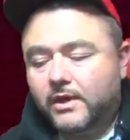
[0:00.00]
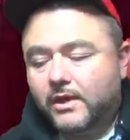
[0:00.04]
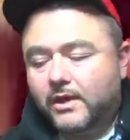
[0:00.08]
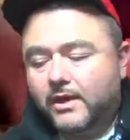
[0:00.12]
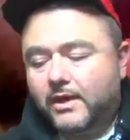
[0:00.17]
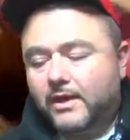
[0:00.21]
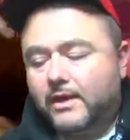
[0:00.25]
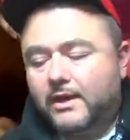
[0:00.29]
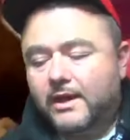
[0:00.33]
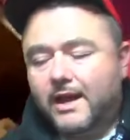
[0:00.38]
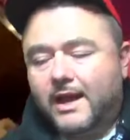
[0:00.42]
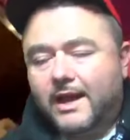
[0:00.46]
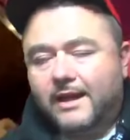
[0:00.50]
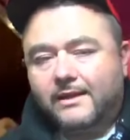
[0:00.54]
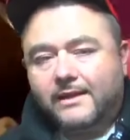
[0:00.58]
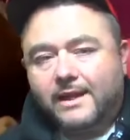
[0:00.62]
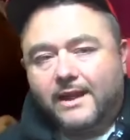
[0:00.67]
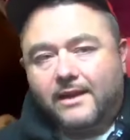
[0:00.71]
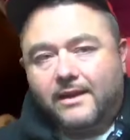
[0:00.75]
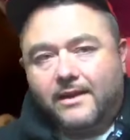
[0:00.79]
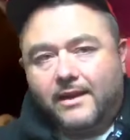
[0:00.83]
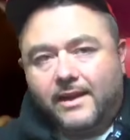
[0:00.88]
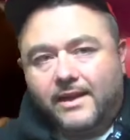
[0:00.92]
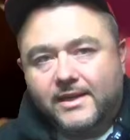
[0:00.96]
not that
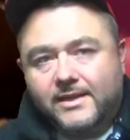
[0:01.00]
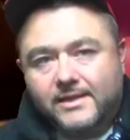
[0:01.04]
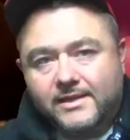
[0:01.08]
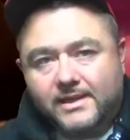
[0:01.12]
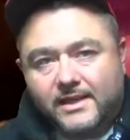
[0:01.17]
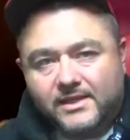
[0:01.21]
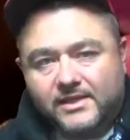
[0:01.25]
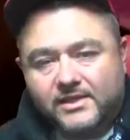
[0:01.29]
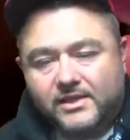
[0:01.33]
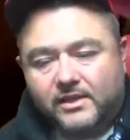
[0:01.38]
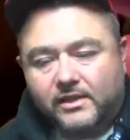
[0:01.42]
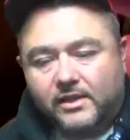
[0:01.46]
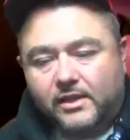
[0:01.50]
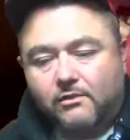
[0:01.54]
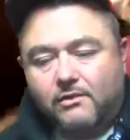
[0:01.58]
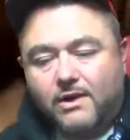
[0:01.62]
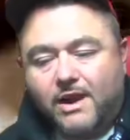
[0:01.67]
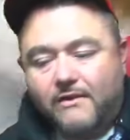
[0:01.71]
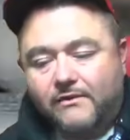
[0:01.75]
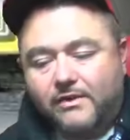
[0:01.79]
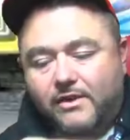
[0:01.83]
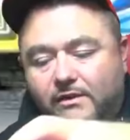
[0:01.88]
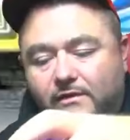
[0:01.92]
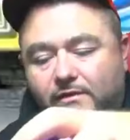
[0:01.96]
nice necessarily
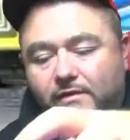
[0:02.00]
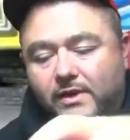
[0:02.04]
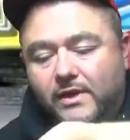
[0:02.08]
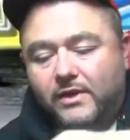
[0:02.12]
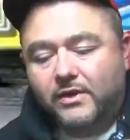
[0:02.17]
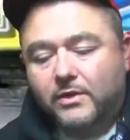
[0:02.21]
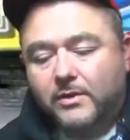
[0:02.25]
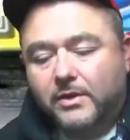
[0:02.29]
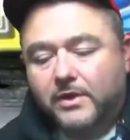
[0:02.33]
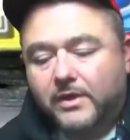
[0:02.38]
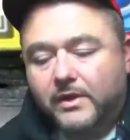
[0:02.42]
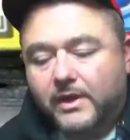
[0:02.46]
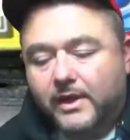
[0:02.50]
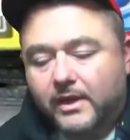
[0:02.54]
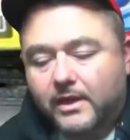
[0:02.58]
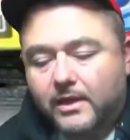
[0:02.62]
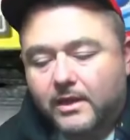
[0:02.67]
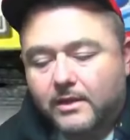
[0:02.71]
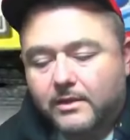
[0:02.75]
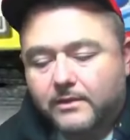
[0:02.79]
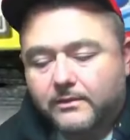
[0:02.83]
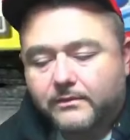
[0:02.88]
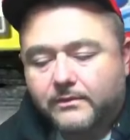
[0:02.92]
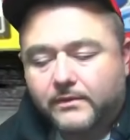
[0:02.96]
gravity feed you would think
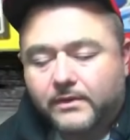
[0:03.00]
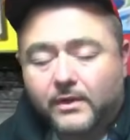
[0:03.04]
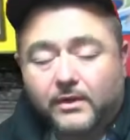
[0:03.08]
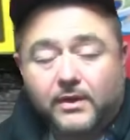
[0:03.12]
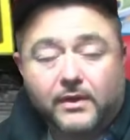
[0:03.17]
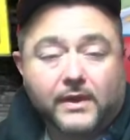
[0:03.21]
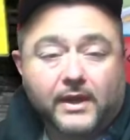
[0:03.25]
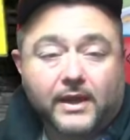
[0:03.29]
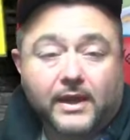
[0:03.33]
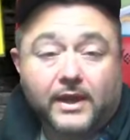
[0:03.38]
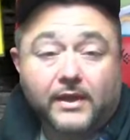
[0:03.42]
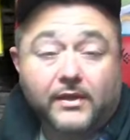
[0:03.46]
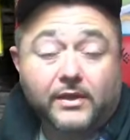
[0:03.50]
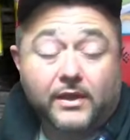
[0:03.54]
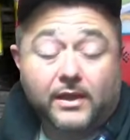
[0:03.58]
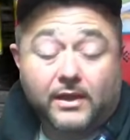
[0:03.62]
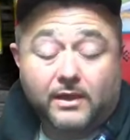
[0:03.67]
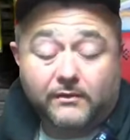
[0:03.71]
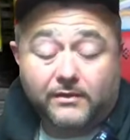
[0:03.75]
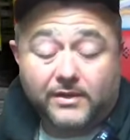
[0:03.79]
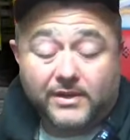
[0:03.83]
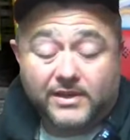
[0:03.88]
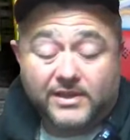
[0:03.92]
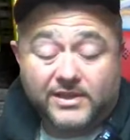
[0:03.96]
of. The only thing I think
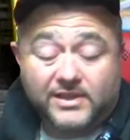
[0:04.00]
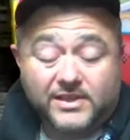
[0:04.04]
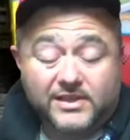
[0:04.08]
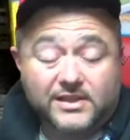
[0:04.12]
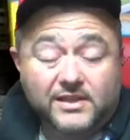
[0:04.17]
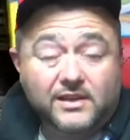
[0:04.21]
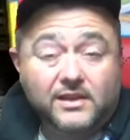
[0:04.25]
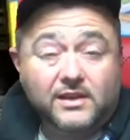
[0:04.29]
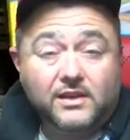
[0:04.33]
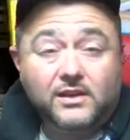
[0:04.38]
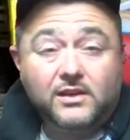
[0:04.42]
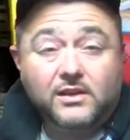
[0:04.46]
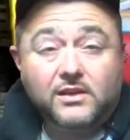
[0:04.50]
of is, could